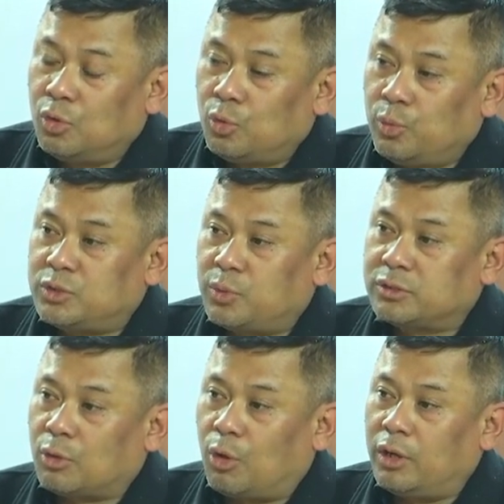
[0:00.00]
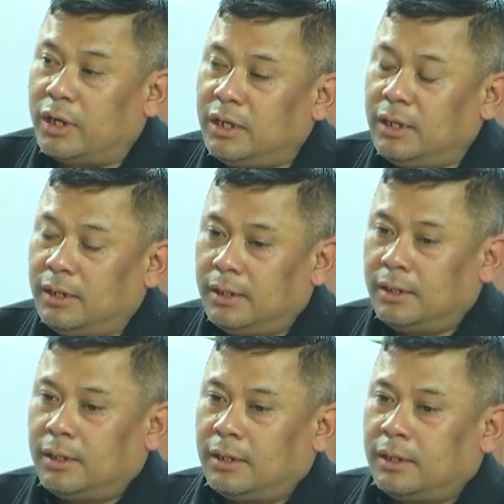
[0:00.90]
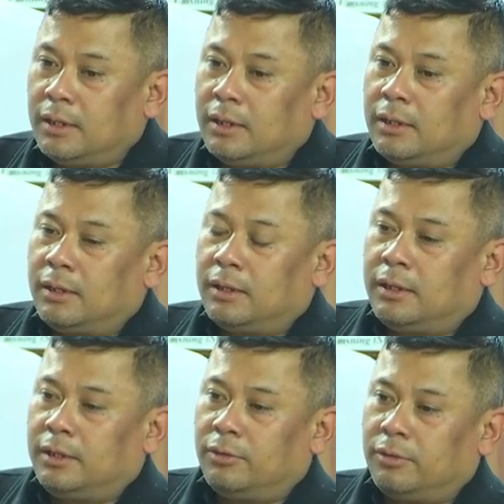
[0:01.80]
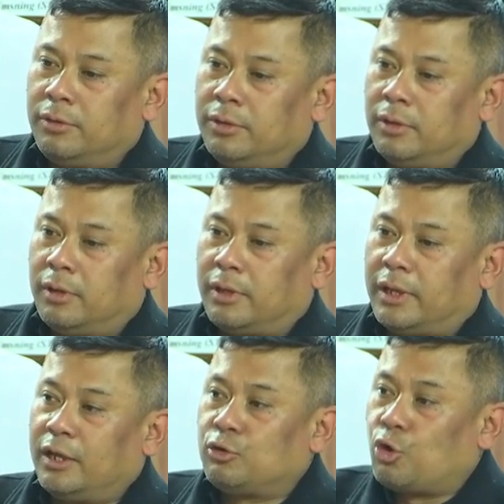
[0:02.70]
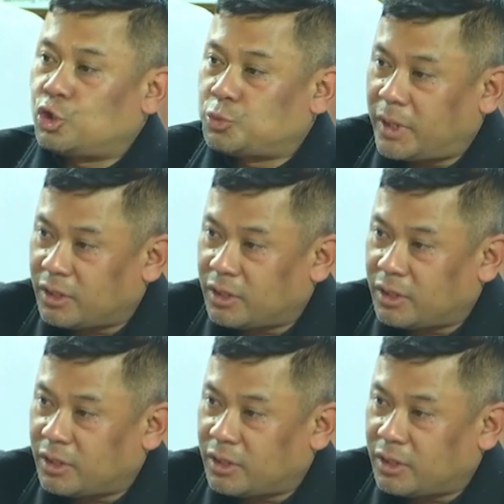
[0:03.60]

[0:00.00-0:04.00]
which was already, you know, encroached by the